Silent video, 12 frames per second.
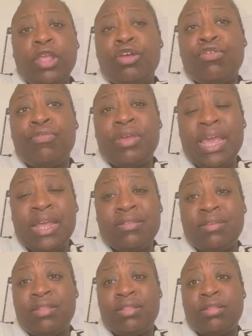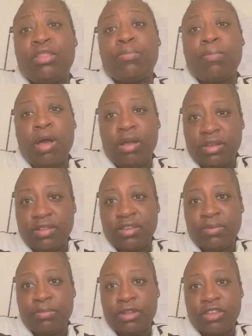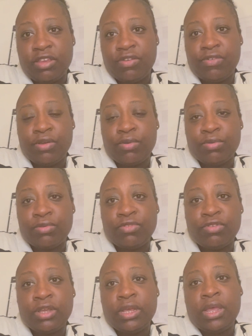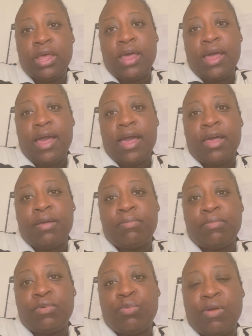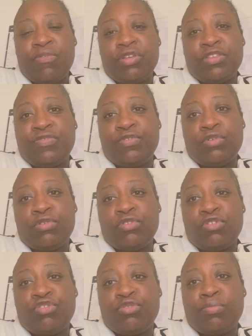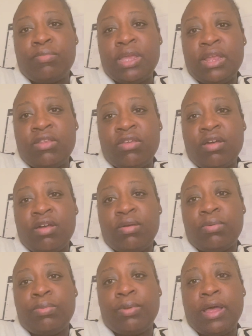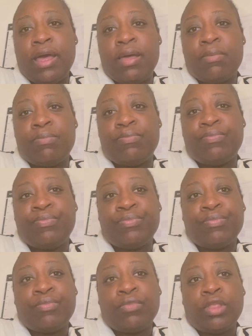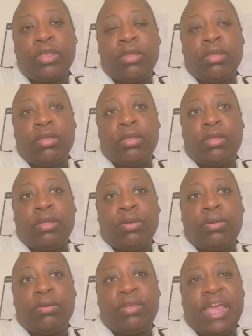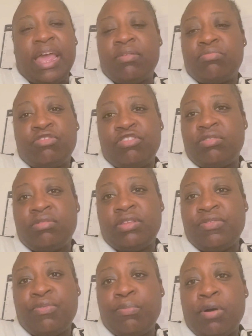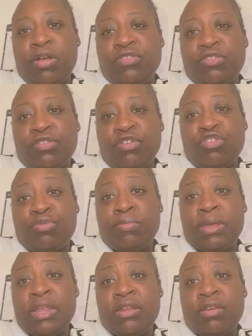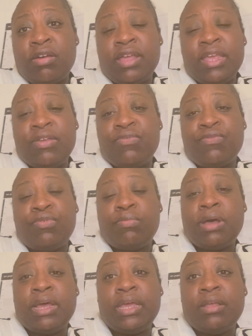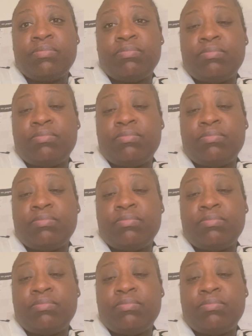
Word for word: creating the marketing materials, um, whether it's for social media, um, yeah, just different parts of social media, even for my